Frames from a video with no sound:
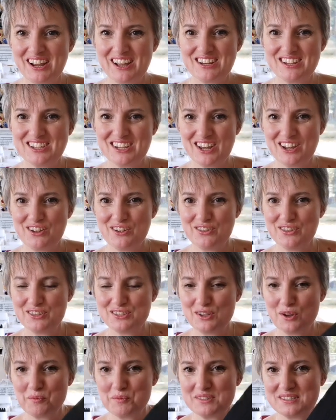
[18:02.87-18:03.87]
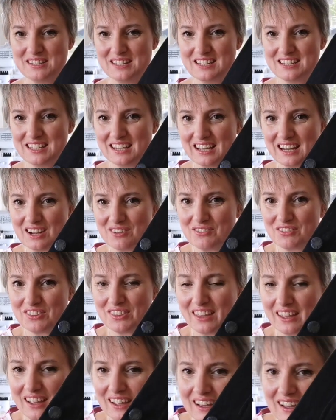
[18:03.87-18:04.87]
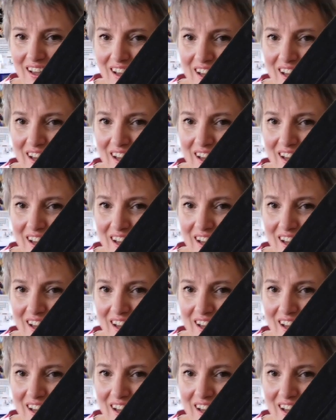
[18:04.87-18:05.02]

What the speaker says: I could show you the top stitching and everything.